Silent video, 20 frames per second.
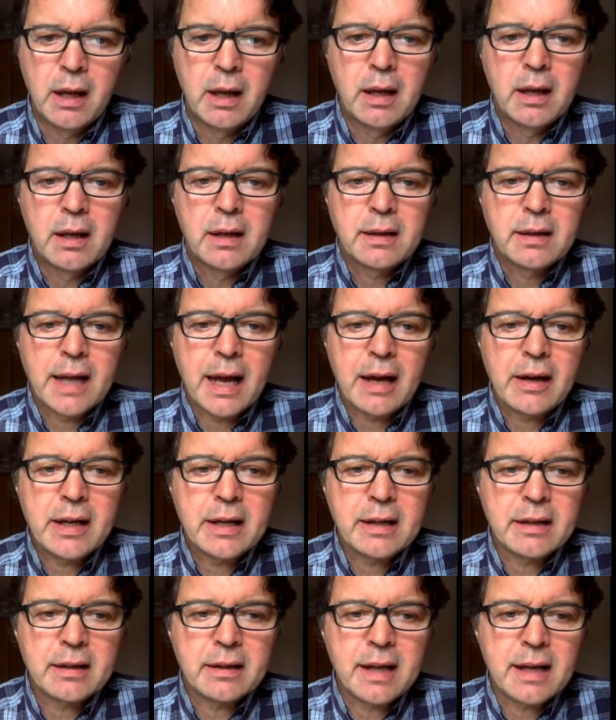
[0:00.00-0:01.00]
Now
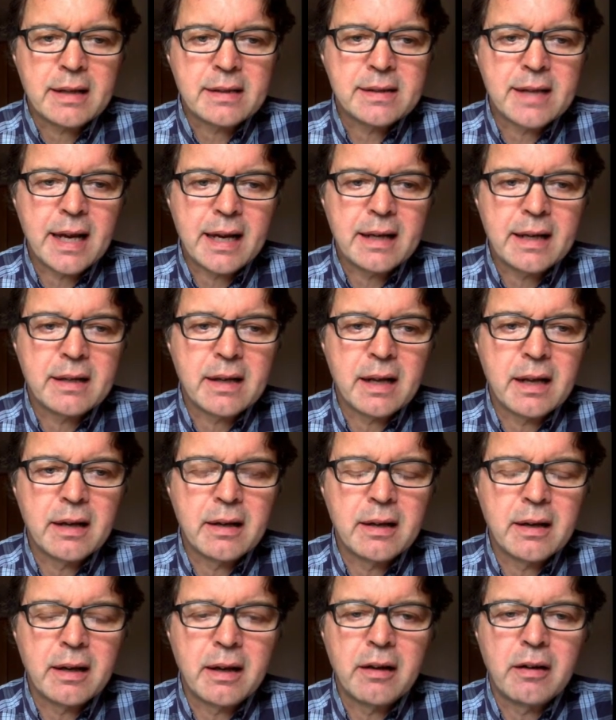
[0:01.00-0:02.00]
let's take
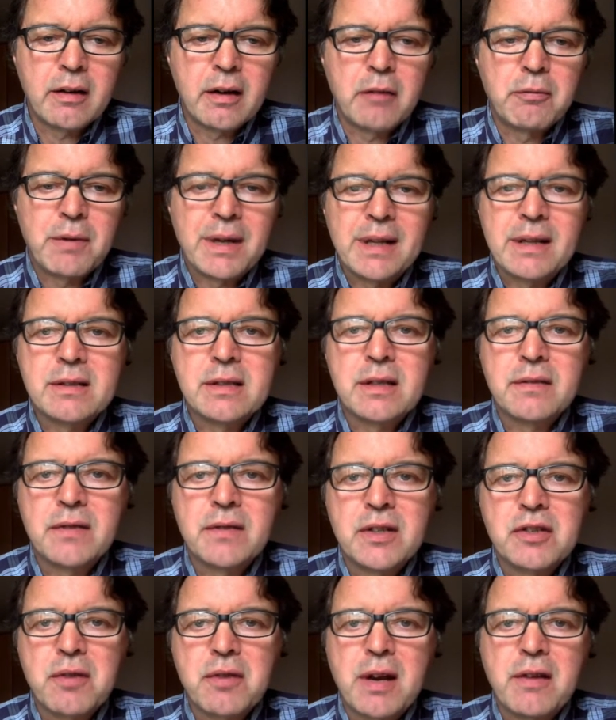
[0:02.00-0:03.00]
a relatively
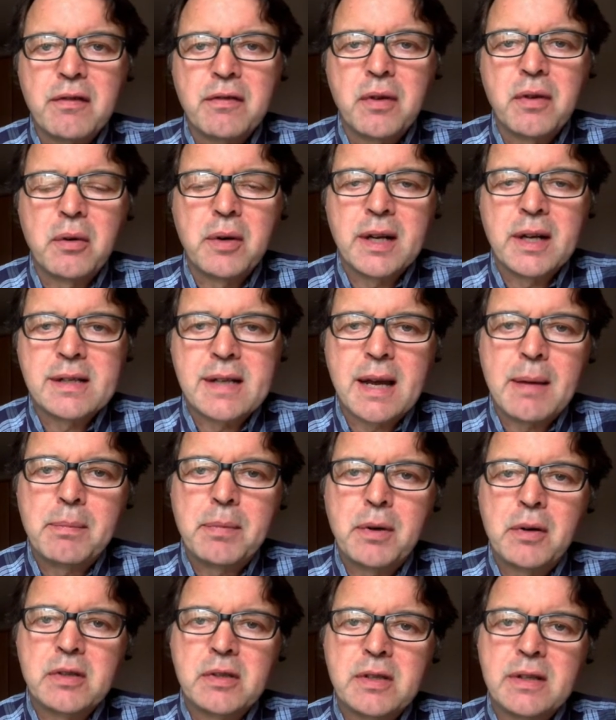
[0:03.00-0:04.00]
straightforward
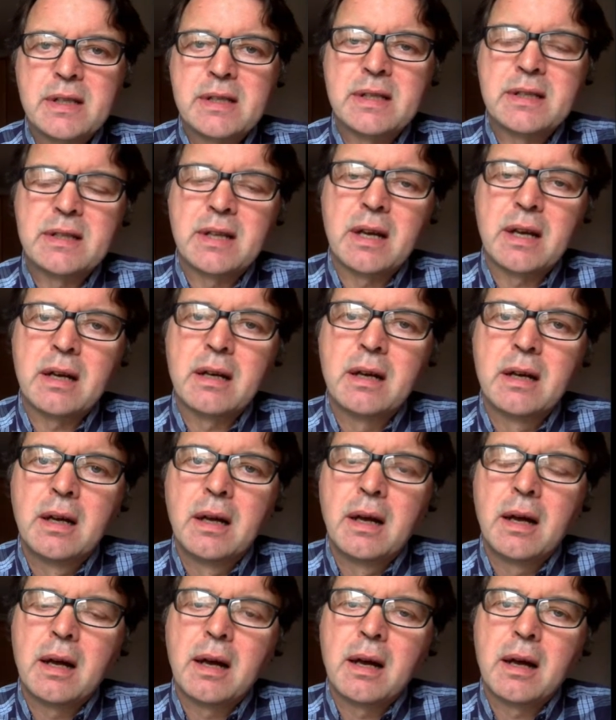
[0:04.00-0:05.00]
example. So this is a
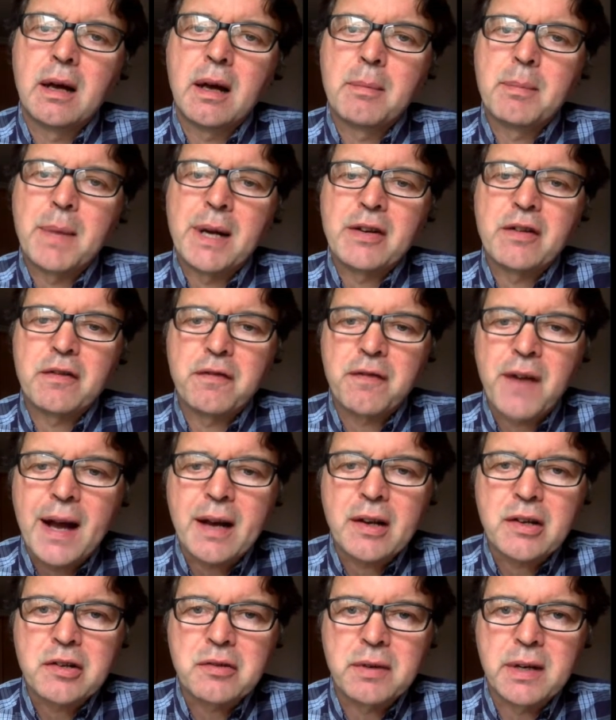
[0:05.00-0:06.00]

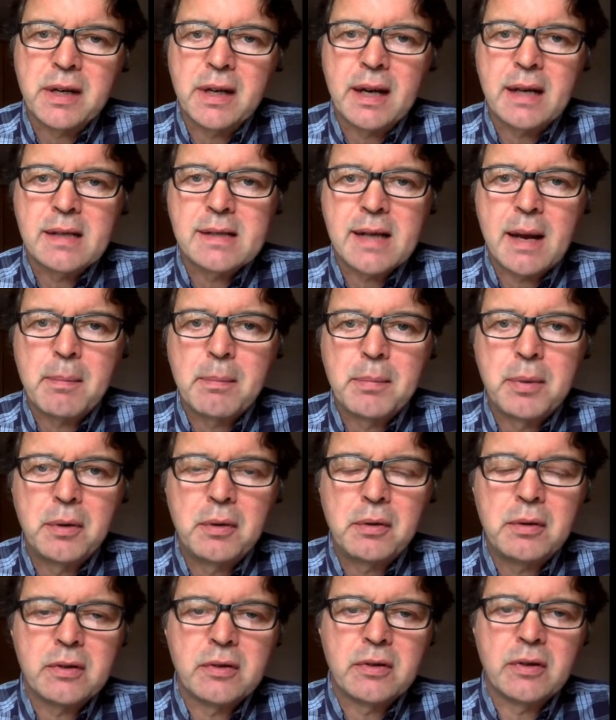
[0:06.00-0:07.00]
manufacturing
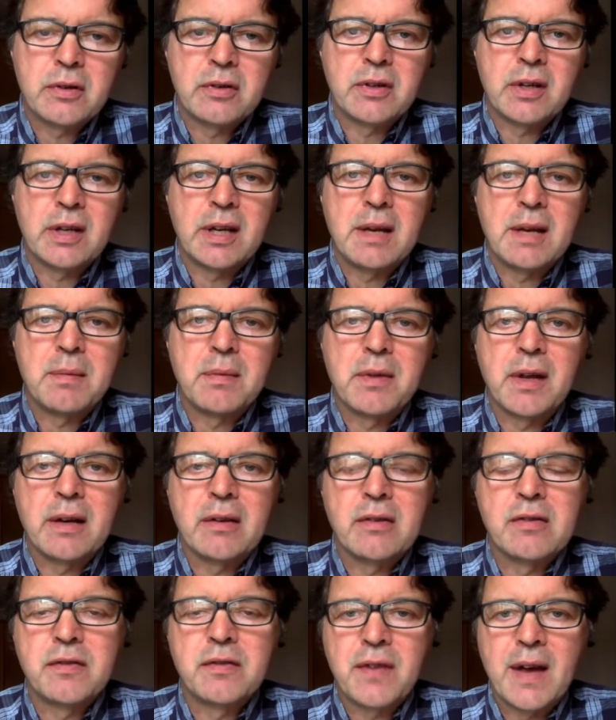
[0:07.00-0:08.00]
example, just to keep
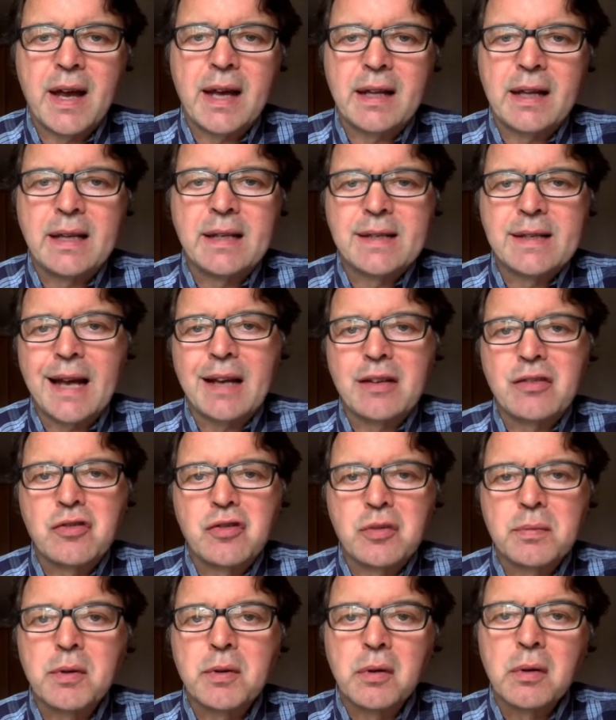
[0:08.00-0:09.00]
things fairly
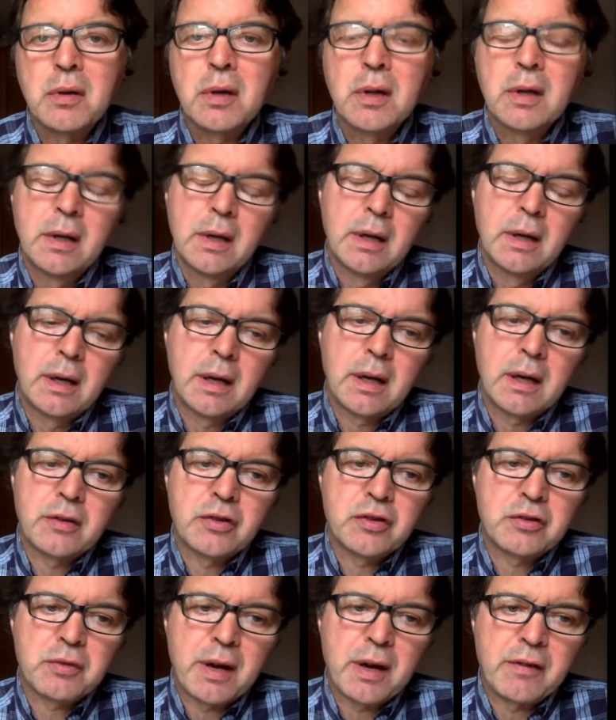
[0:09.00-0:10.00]
tangible and
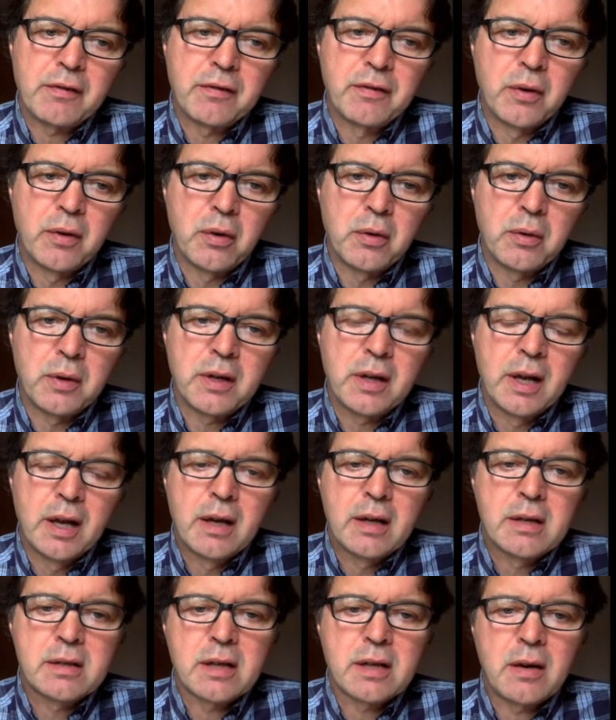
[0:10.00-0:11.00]
straightforward.
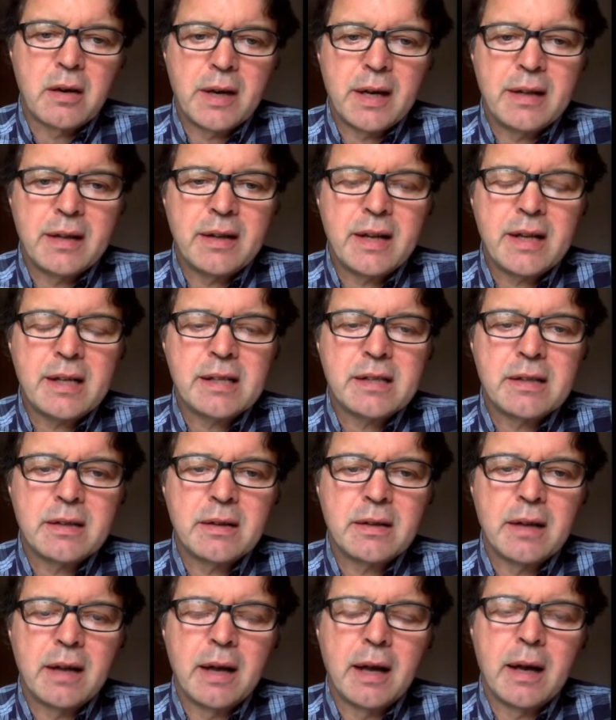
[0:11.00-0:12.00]
So in this
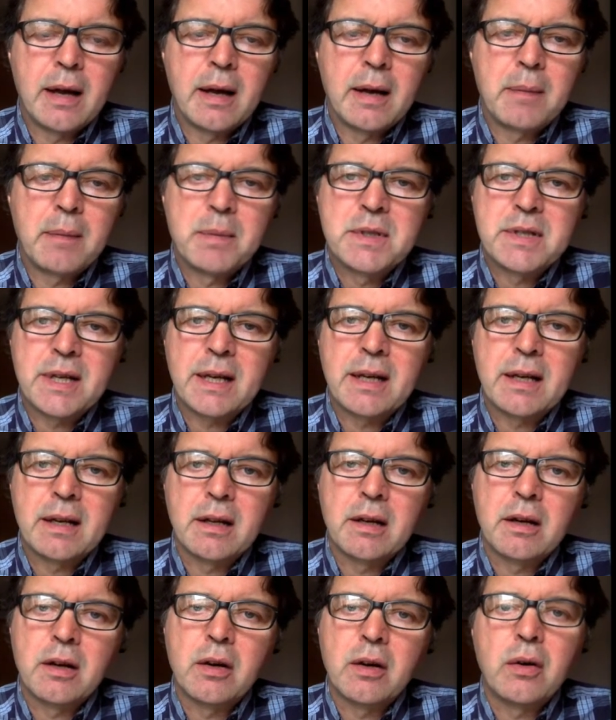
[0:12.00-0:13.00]

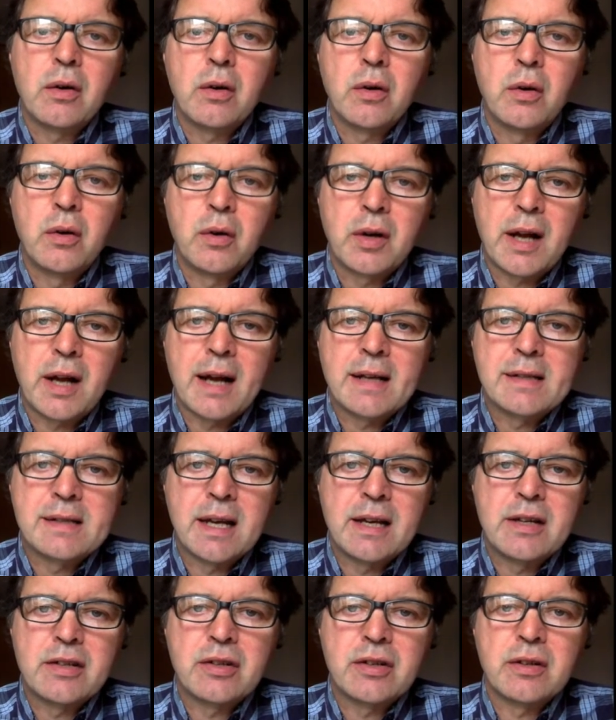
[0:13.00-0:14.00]
particular
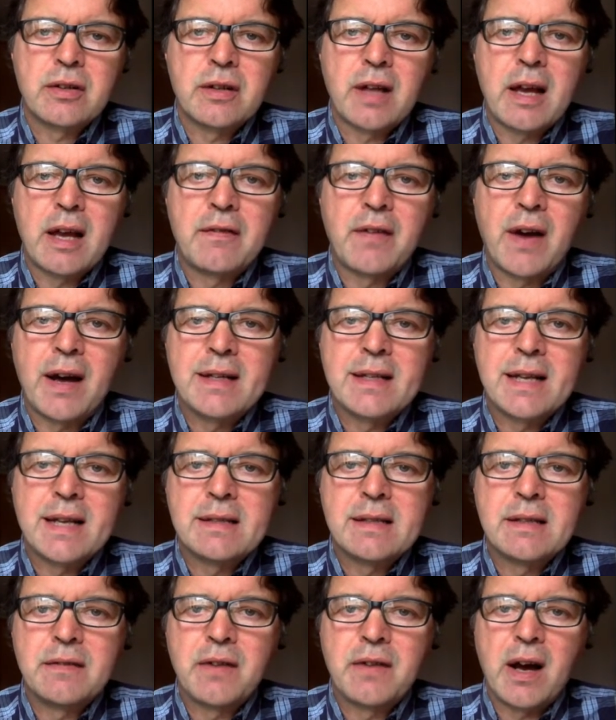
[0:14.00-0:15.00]
organization, they've
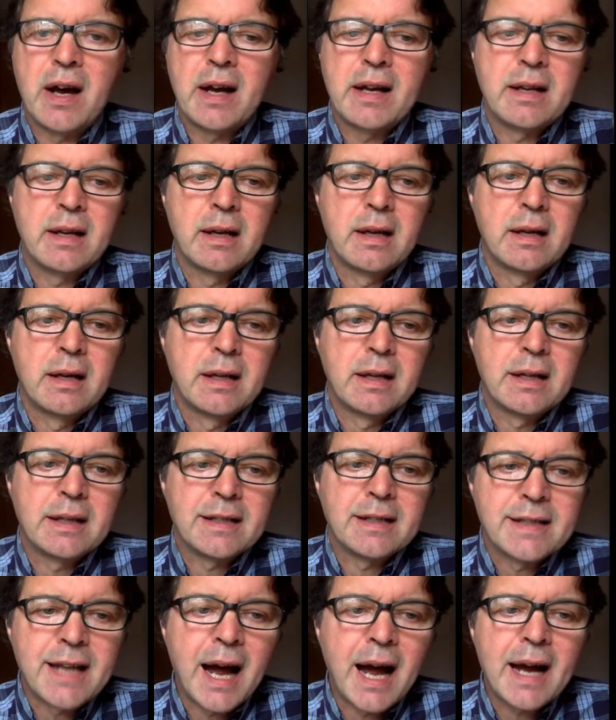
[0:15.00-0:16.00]
identified
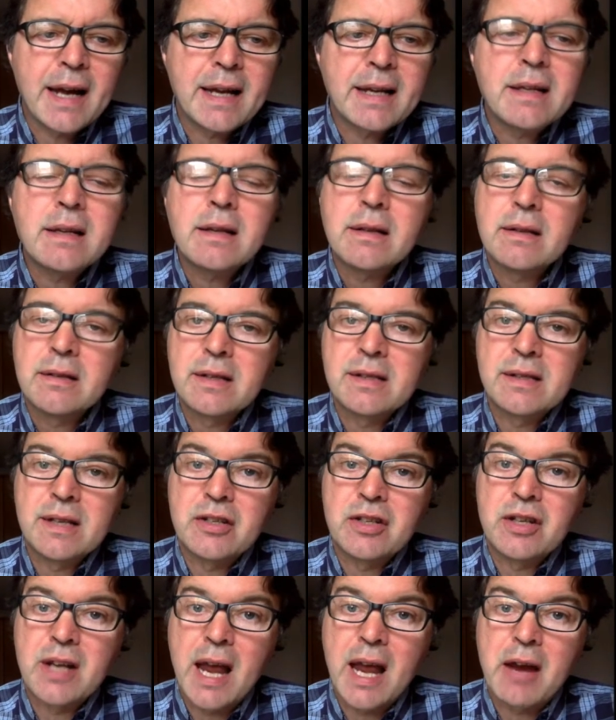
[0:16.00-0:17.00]
9
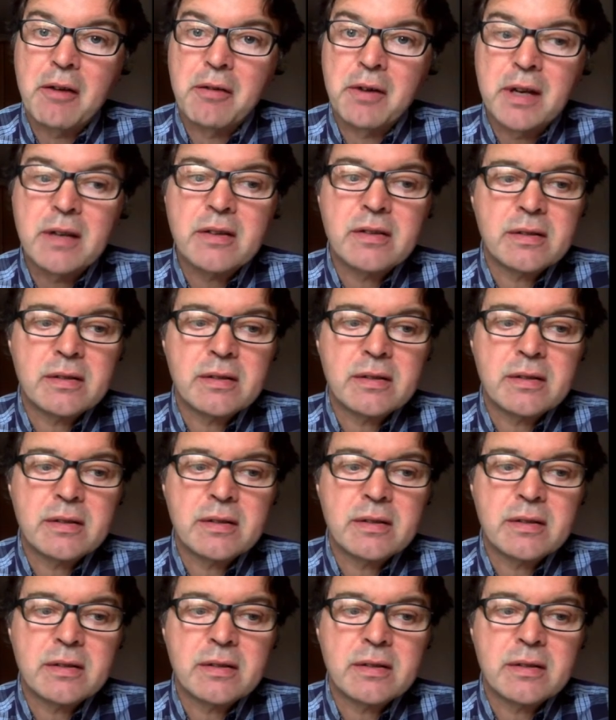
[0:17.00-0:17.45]
decision areas.